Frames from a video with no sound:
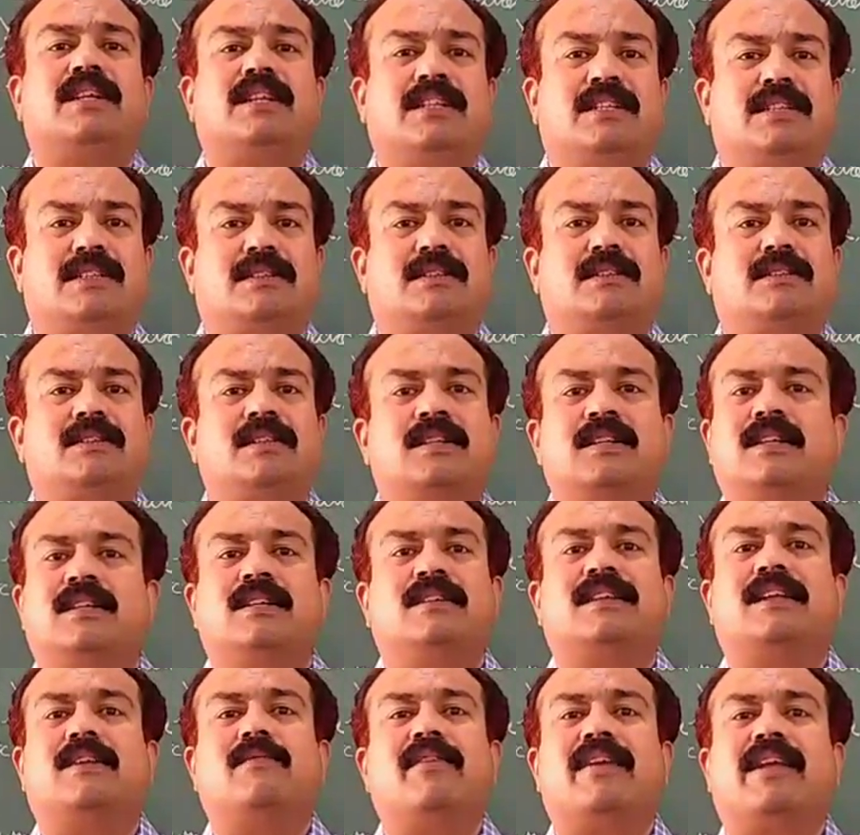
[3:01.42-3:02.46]
addition,
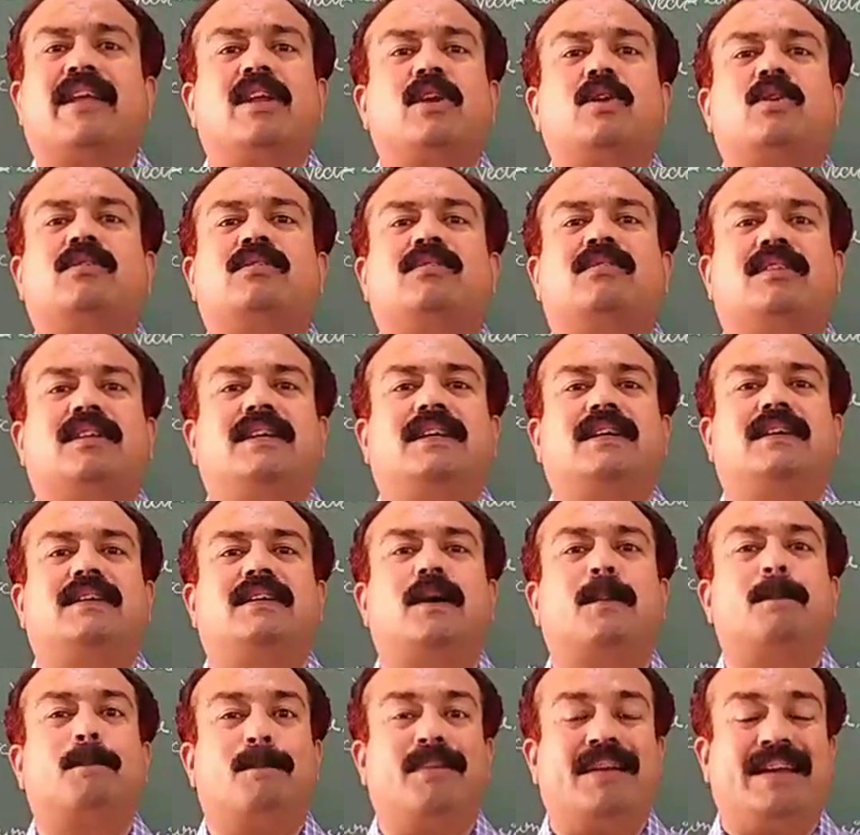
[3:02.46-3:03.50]
then we cannot say
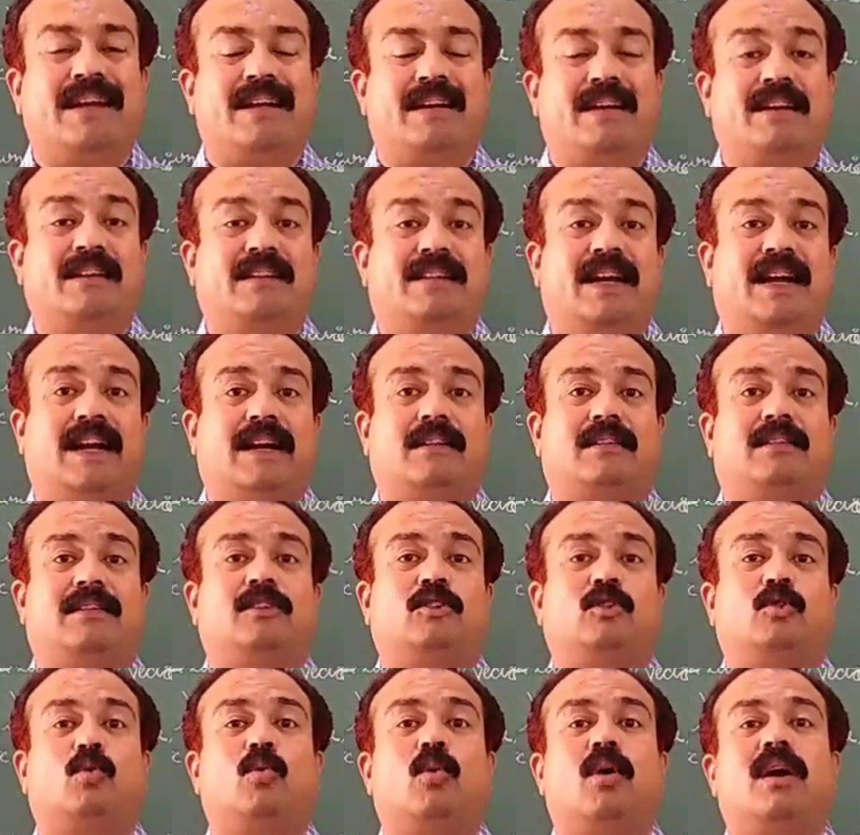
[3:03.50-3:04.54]
completely that
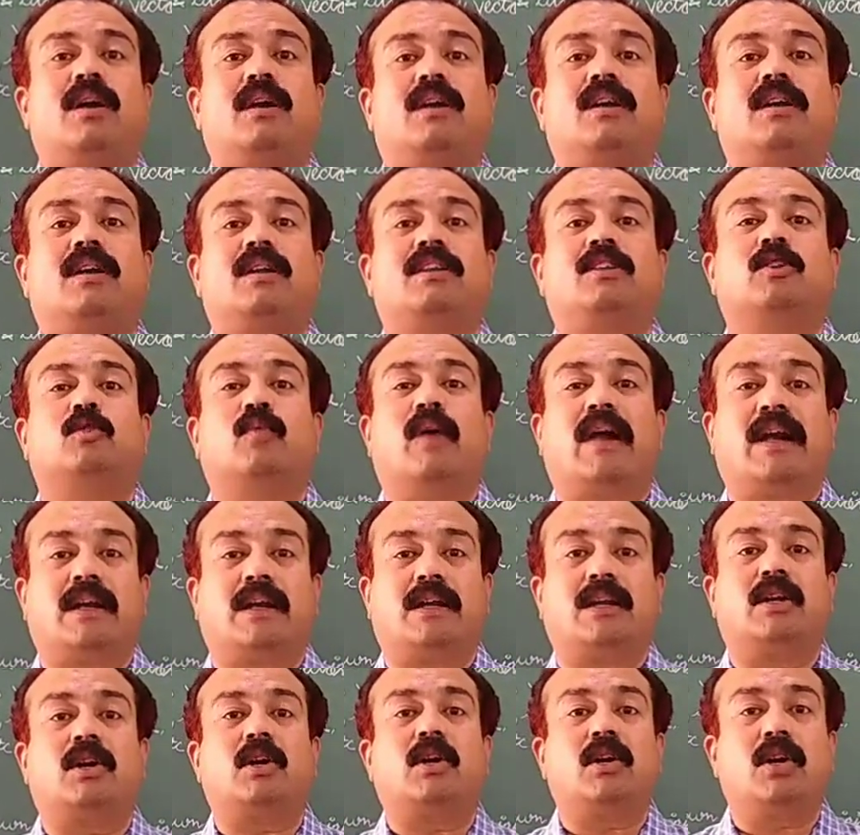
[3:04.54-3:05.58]
this quantity is
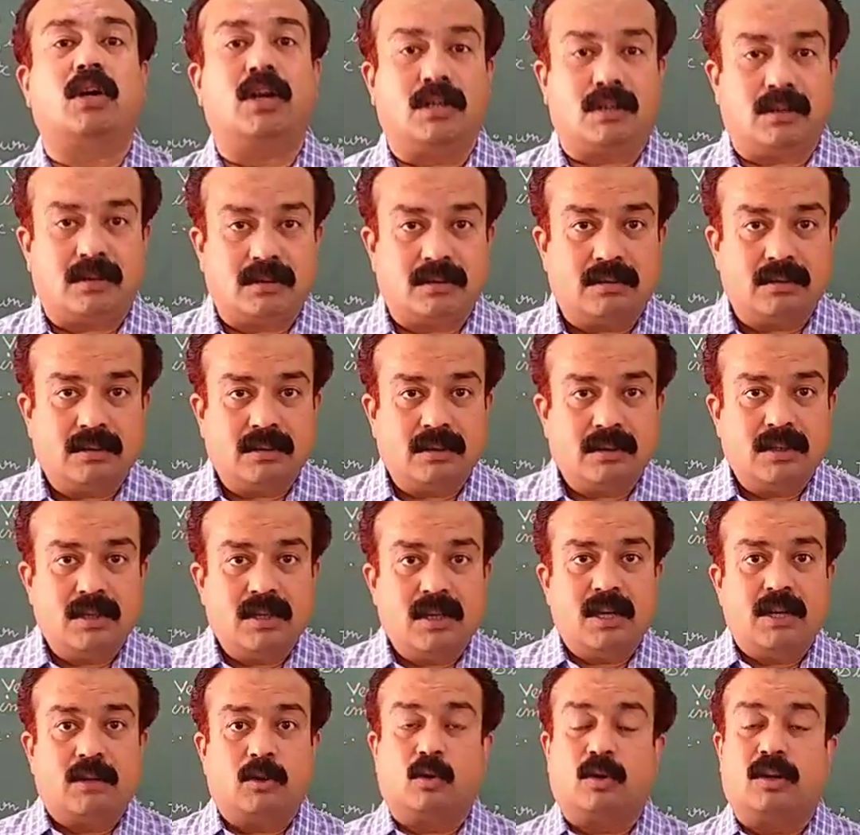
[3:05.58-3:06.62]
vector or not.
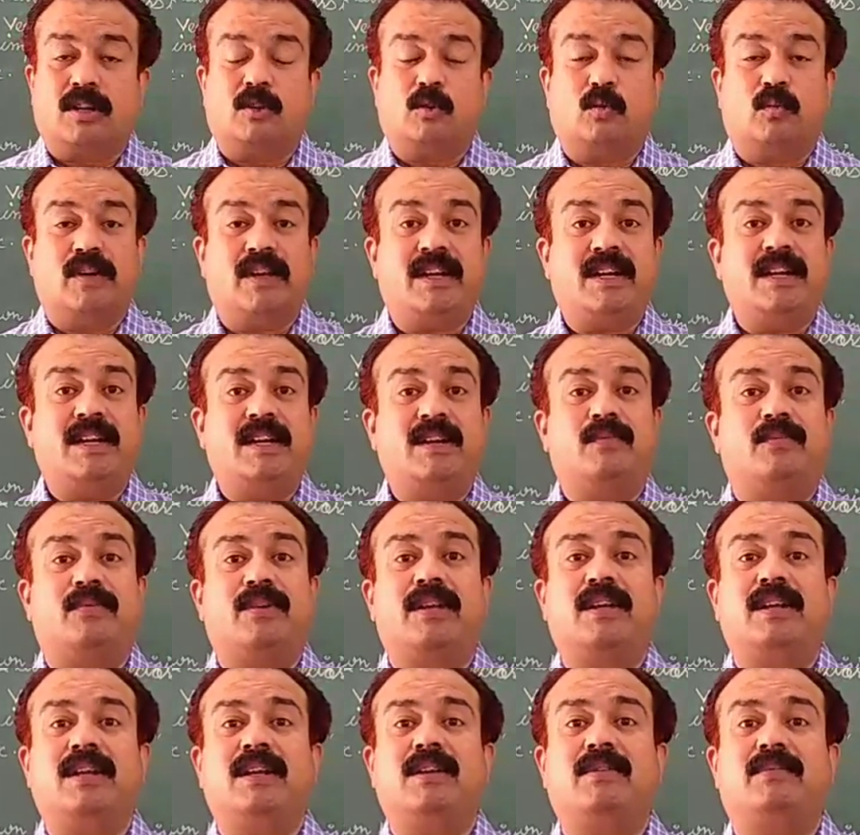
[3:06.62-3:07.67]
So it is very,
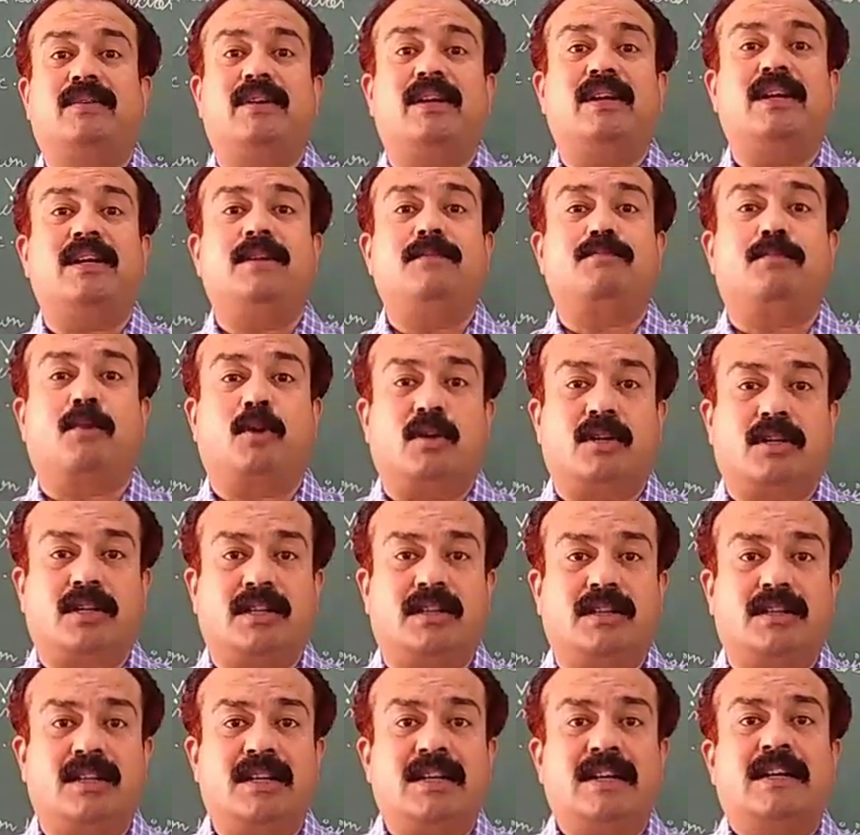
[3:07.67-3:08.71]
very, very
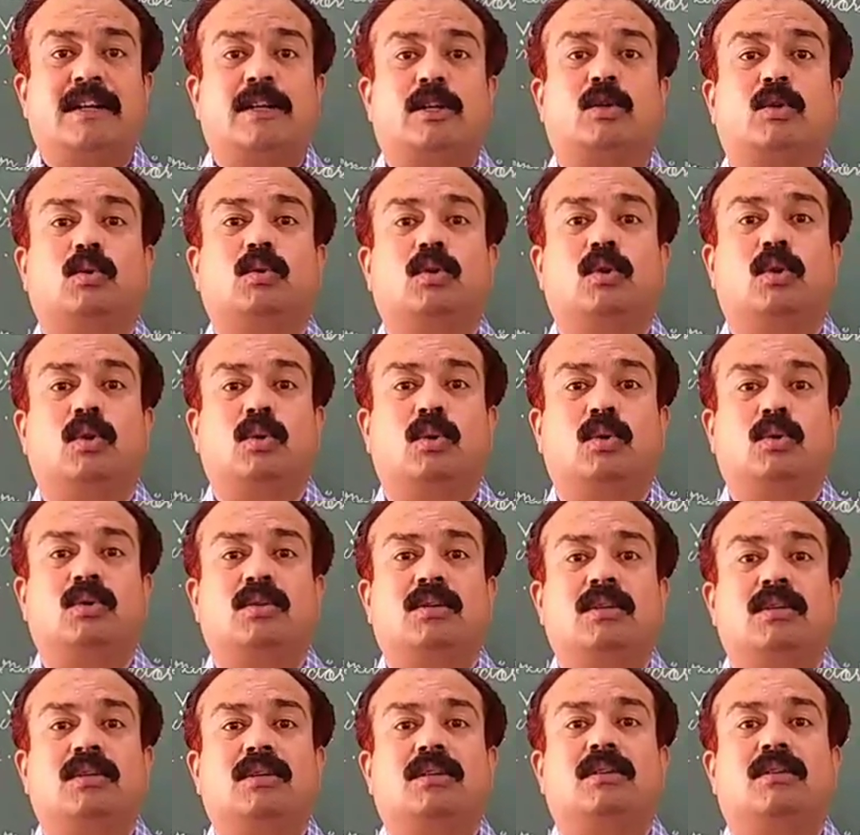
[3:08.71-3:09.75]
important to
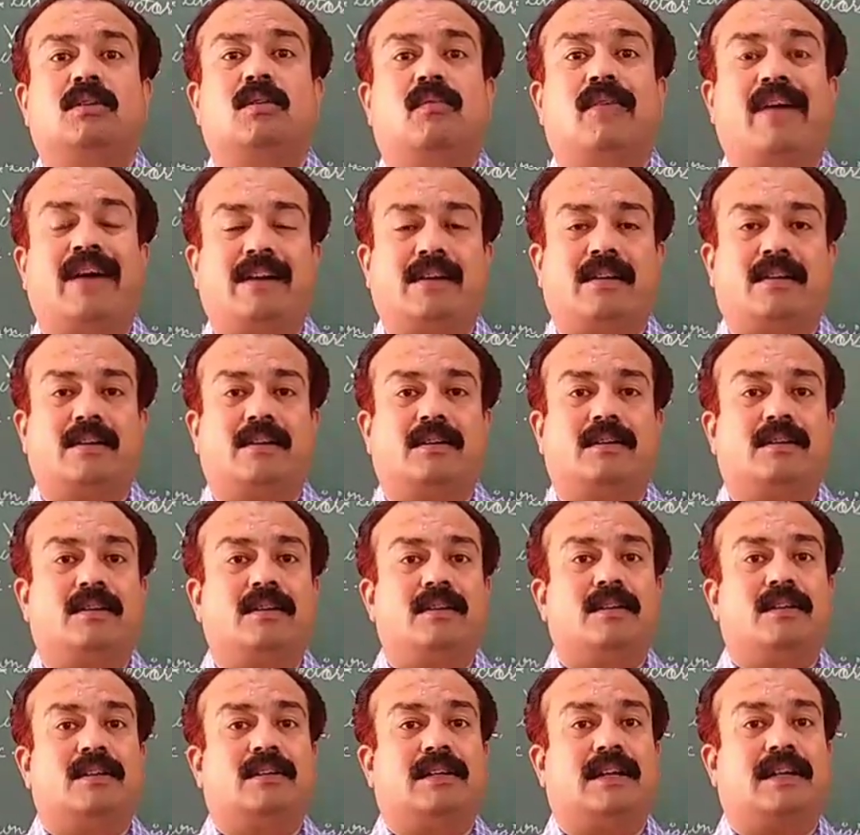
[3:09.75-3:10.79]
know
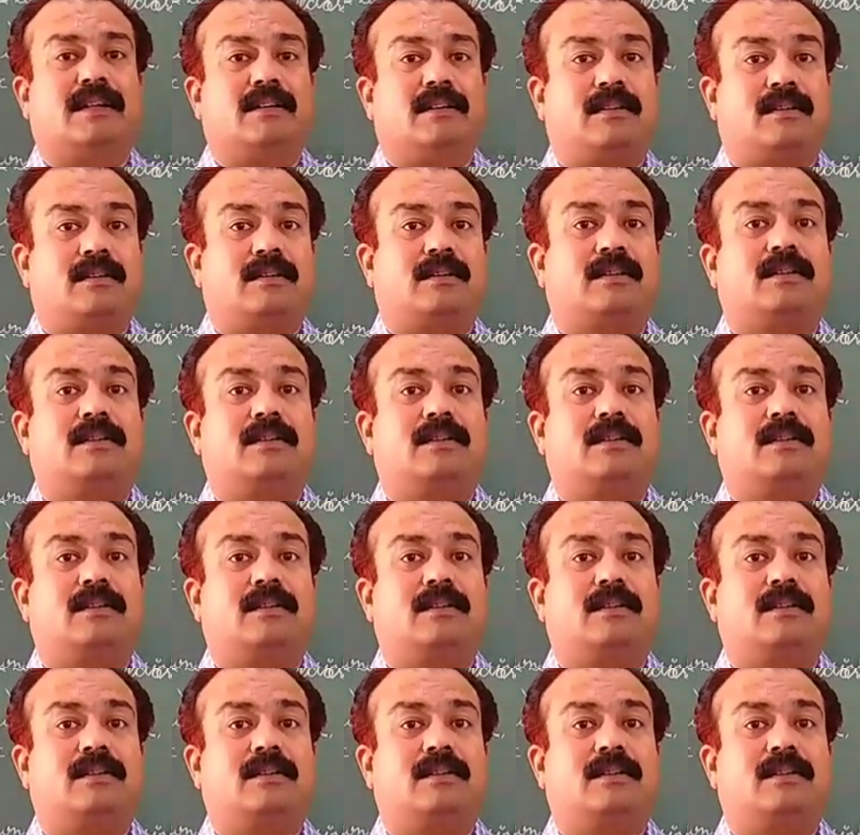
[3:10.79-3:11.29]
vector, that